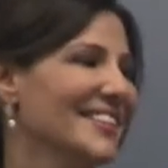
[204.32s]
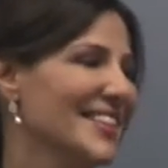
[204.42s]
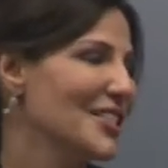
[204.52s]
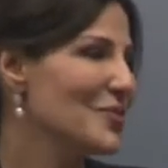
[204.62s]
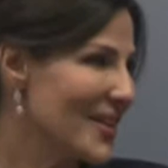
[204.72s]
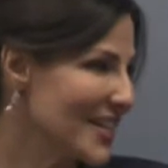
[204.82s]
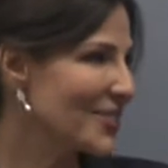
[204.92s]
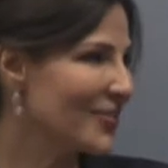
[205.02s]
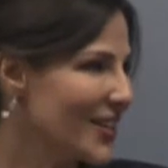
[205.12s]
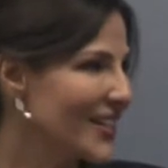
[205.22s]
the
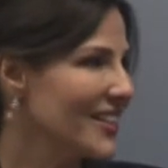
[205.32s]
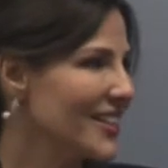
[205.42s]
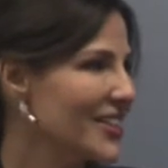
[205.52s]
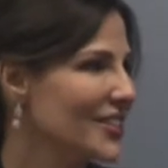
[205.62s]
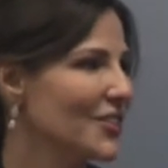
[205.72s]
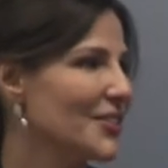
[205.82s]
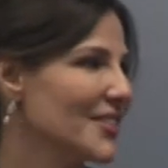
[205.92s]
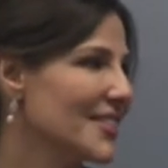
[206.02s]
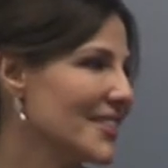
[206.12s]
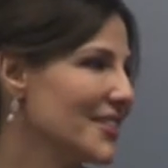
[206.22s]
demands for
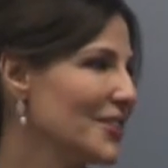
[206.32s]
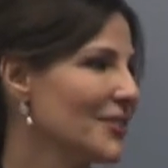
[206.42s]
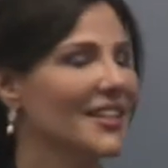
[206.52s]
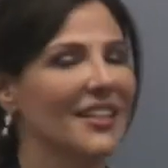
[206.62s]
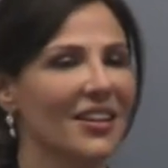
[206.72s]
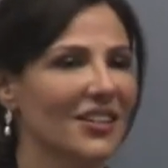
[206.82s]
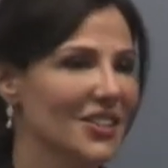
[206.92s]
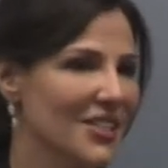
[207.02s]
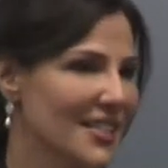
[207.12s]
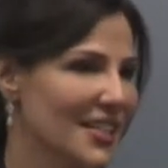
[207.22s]
these new
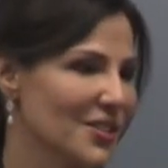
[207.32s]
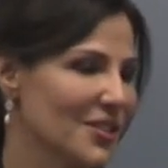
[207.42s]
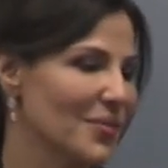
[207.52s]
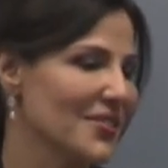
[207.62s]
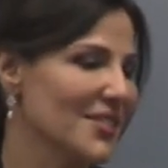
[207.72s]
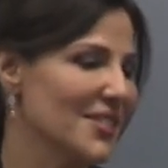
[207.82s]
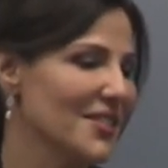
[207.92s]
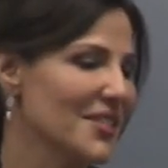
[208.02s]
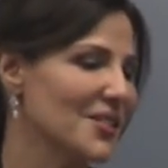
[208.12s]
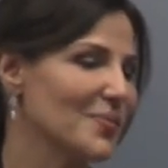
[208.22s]
technologies, as
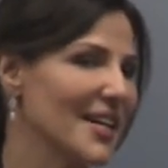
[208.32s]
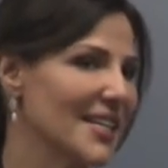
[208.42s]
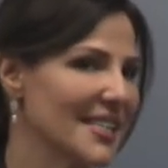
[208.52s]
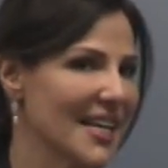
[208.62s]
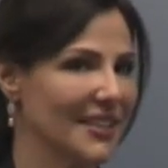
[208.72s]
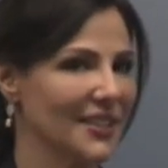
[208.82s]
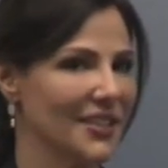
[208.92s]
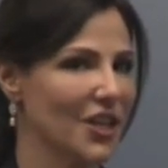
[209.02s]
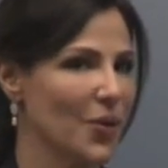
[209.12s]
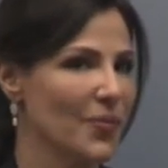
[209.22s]
Professor Zmai said,
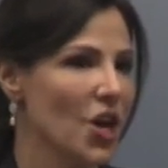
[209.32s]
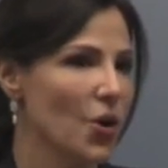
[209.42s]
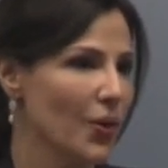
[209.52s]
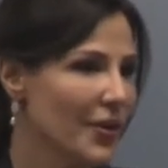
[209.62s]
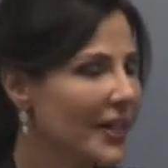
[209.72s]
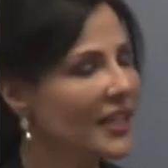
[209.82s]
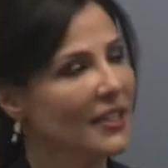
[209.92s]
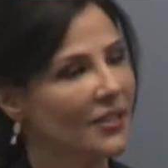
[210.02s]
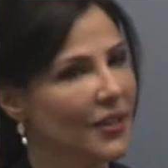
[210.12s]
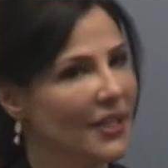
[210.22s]
we
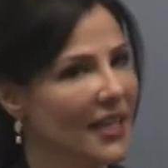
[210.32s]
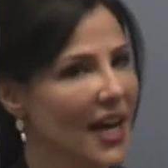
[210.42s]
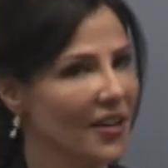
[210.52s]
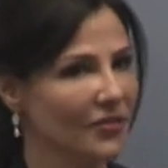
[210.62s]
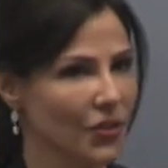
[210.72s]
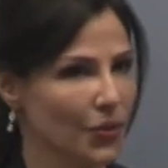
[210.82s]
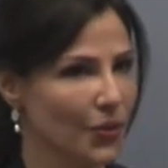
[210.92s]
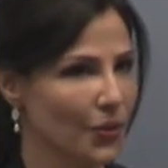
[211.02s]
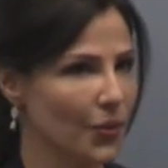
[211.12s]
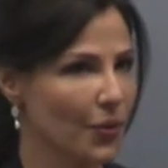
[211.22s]
really have
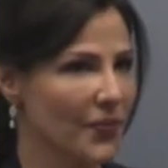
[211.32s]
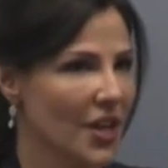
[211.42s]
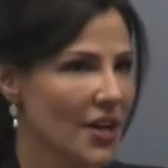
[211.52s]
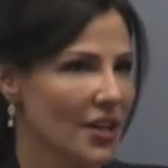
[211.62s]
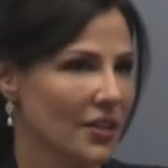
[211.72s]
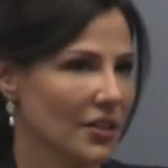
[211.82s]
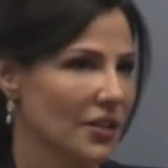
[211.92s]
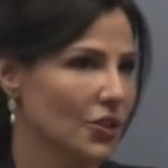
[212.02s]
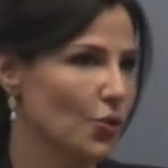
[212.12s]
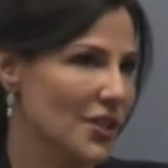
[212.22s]
to
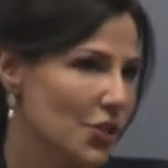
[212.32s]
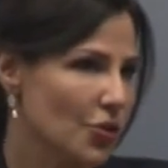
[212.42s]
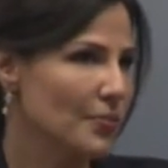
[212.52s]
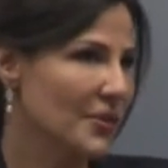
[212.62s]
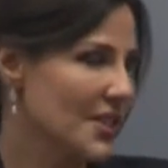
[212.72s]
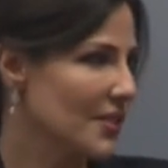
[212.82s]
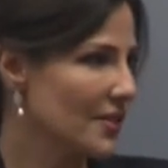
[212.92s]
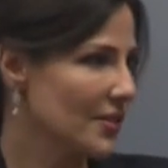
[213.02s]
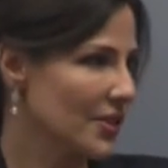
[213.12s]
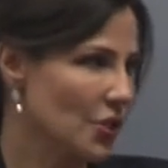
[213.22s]
assume
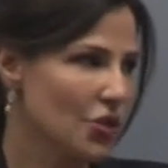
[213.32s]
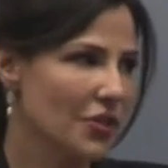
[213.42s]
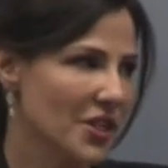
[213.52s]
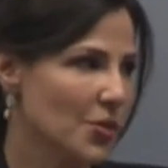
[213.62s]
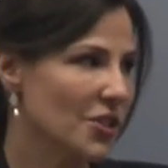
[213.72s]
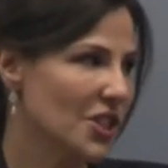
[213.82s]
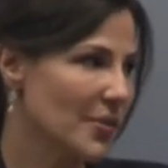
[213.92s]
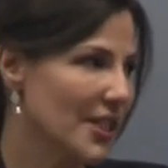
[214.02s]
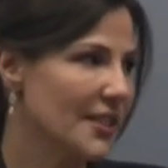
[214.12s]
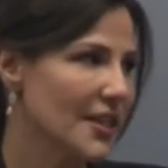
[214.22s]
this social
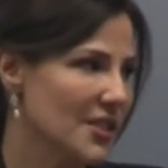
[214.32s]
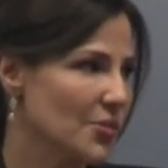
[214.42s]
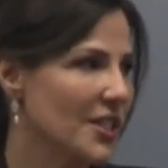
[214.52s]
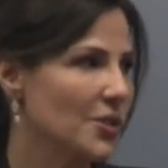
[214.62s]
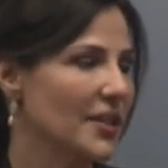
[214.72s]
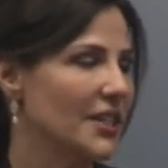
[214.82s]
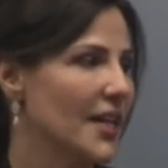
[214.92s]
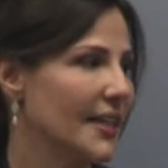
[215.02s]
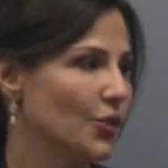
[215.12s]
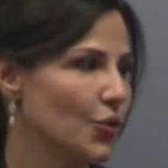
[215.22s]
responsibility as mass
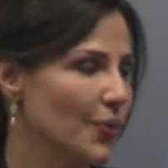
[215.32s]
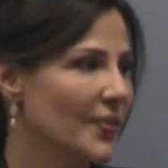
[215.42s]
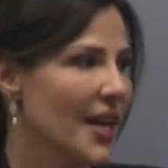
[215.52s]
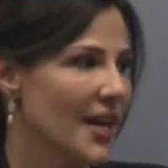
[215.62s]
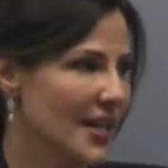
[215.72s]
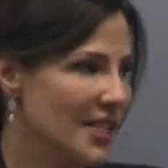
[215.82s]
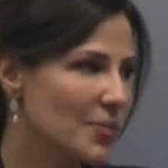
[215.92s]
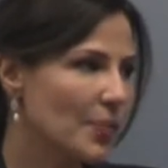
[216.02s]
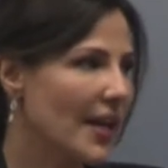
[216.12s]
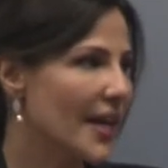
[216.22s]
media and to
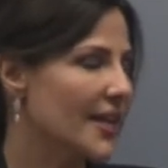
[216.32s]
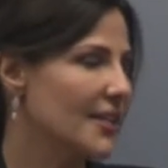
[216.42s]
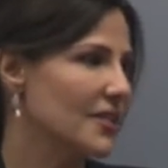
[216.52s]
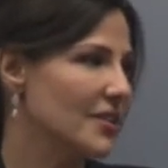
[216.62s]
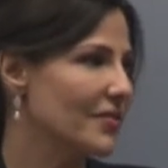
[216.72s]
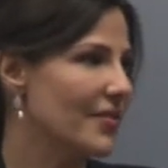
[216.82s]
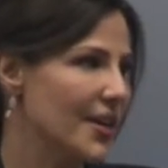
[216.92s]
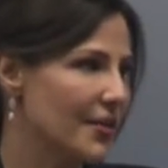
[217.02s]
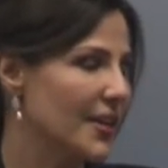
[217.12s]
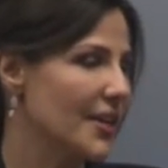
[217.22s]
explain
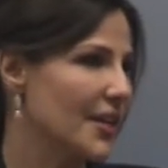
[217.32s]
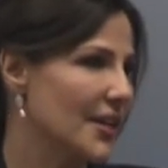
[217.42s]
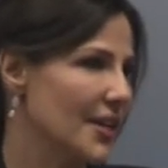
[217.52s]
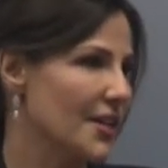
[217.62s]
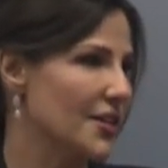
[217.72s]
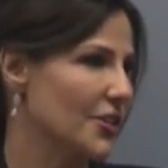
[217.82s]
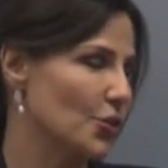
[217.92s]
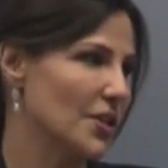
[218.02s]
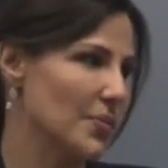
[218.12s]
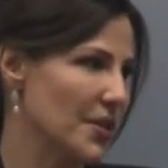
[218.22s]
very clear
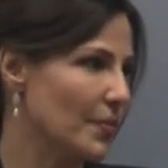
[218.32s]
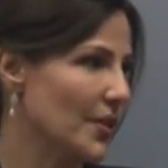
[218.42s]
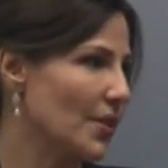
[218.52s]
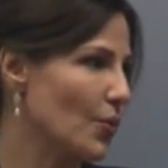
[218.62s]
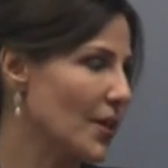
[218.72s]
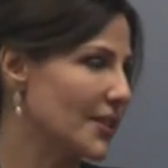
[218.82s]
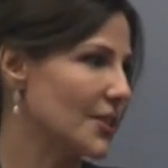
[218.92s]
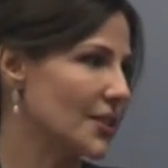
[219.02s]
to the people what